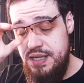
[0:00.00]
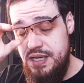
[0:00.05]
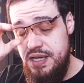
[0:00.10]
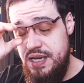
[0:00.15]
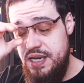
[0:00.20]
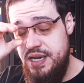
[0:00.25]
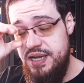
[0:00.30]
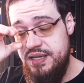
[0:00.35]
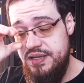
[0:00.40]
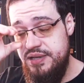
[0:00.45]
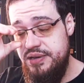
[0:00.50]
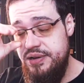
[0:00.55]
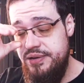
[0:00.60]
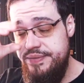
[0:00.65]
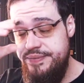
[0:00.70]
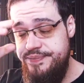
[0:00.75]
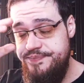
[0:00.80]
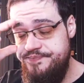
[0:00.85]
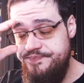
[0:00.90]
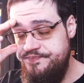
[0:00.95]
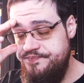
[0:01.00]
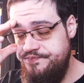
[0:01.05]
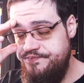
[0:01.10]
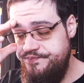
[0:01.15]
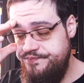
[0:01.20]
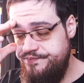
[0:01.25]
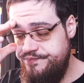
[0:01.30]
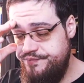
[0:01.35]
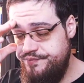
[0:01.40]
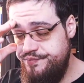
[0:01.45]
Let's go.
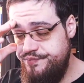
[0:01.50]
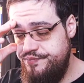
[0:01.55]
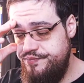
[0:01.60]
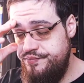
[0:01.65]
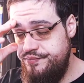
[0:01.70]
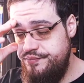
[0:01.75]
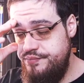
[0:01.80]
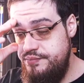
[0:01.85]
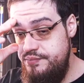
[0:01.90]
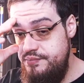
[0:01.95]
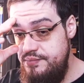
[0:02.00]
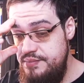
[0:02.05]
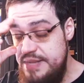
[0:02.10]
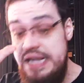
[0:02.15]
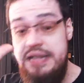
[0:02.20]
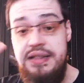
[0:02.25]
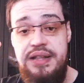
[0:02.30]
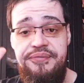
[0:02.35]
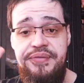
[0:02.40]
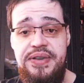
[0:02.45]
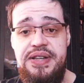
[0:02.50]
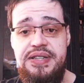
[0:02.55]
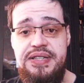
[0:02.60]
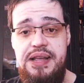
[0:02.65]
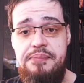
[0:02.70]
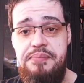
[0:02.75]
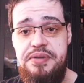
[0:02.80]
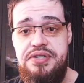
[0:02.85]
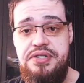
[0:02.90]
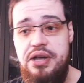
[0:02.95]
In the first
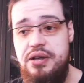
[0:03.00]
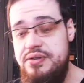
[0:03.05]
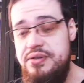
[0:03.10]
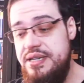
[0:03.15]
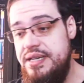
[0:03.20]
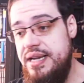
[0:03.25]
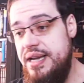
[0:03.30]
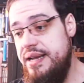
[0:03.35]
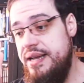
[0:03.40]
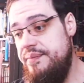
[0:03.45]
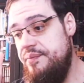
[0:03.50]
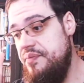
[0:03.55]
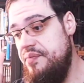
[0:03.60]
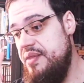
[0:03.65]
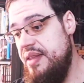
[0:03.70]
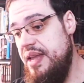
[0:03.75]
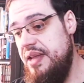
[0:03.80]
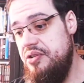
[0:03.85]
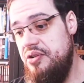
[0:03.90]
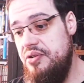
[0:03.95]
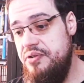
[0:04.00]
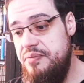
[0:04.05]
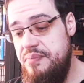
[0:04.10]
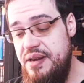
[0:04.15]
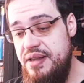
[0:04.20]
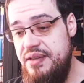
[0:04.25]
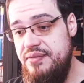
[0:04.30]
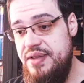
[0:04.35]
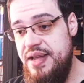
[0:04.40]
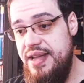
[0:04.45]
episode, they don't
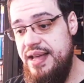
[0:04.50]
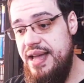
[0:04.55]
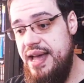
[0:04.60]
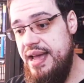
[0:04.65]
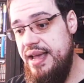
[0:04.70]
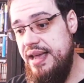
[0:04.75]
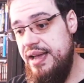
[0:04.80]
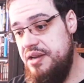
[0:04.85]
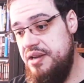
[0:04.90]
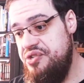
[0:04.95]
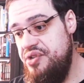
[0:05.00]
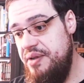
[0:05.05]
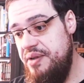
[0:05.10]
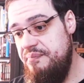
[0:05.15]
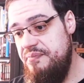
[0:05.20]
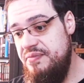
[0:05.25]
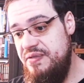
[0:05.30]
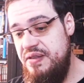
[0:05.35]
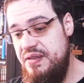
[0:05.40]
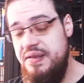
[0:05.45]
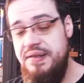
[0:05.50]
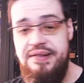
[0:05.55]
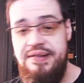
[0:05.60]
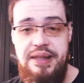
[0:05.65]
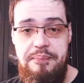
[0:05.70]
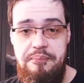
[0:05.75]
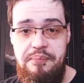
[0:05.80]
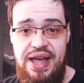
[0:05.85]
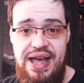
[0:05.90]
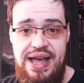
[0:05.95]
believe the guy actually sees the
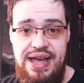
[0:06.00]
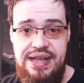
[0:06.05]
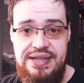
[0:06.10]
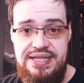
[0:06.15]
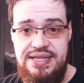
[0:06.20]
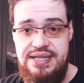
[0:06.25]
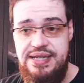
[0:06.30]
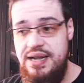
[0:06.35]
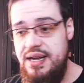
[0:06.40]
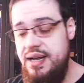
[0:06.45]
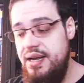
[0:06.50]
past.